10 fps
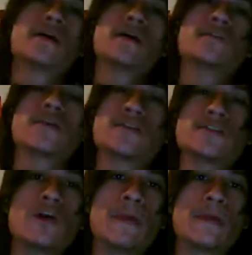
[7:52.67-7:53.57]
that's fucking
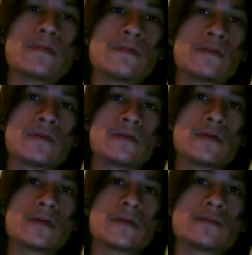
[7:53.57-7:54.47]
stupid.
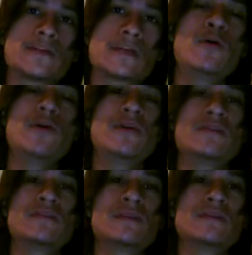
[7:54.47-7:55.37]
It's like putting